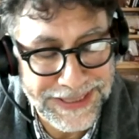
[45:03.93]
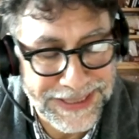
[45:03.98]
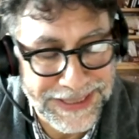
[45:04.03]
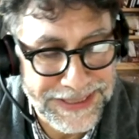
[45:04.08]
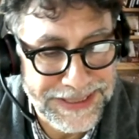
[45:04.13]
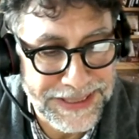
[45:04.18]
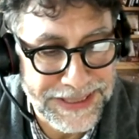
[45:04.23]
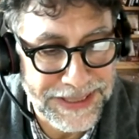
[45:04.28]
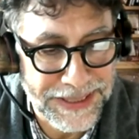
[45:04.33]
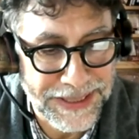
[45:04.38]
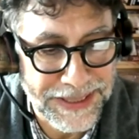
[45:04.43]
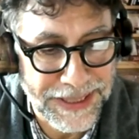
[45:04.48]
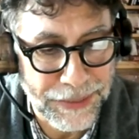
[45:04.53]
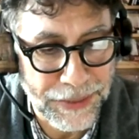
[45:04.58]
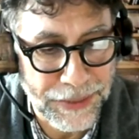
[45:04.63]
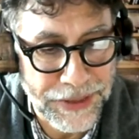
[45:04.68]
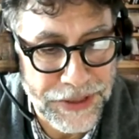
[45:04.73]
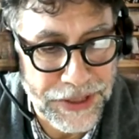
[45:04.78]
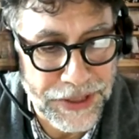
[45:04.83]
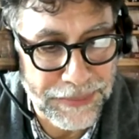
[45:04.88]
That's
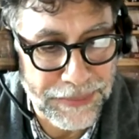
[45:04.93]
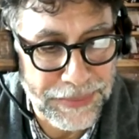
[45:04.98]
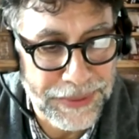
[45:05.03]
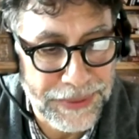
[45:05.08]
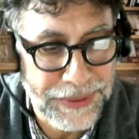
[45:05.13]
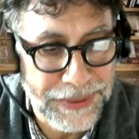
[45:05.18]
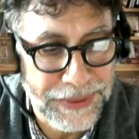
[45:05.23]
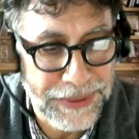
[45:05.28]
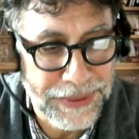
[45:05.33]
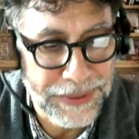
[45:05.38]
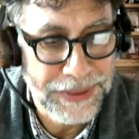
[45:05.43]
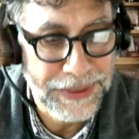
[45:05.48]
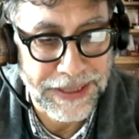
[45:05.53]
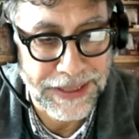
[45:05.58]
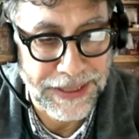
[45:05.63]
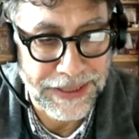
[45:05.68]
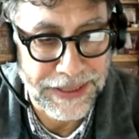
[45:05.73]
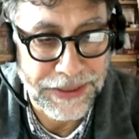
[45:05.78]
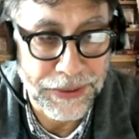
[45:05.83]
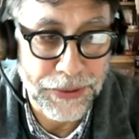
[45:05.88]
our job,
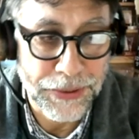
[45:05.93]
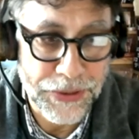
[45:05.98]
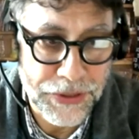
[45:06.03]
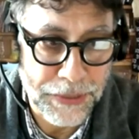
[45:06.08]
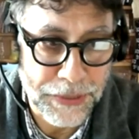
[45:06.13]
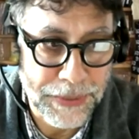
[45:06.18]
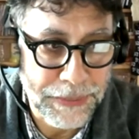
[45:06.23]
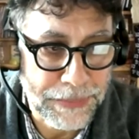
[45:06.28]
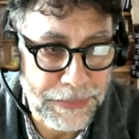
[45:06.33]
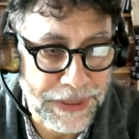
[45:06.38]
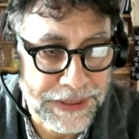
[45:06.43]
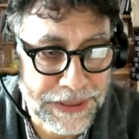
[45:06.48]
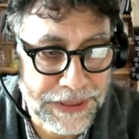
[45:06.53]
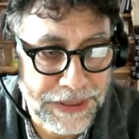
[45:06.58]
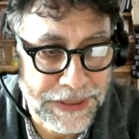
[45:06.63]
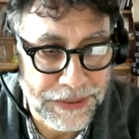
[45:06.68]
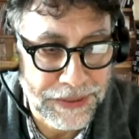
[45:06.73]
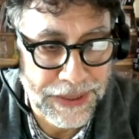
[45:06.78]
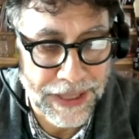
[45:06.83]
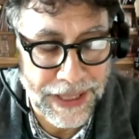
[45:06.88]
and your job in
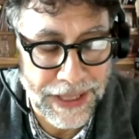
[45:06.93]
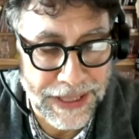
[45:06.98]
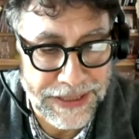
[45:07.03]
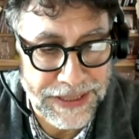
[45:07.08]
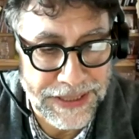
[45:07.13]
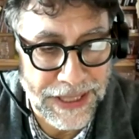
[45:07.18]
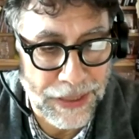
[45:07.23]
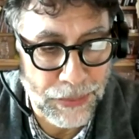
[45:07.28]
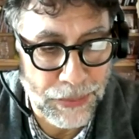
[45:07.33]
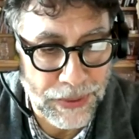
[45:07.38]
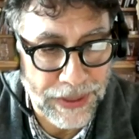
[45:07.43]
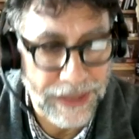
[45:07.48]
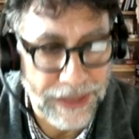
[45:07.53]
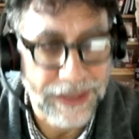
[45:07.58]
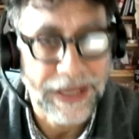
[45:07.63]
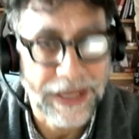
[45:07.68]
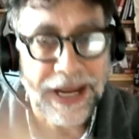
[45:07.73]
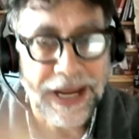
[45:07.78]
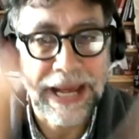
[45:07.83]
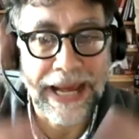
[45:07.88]
particular as our
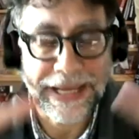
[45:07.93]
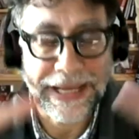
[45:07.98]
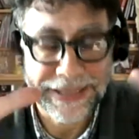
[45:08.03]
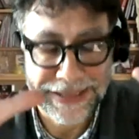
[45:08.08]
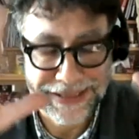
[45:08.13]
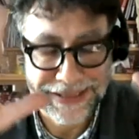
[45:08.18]
head.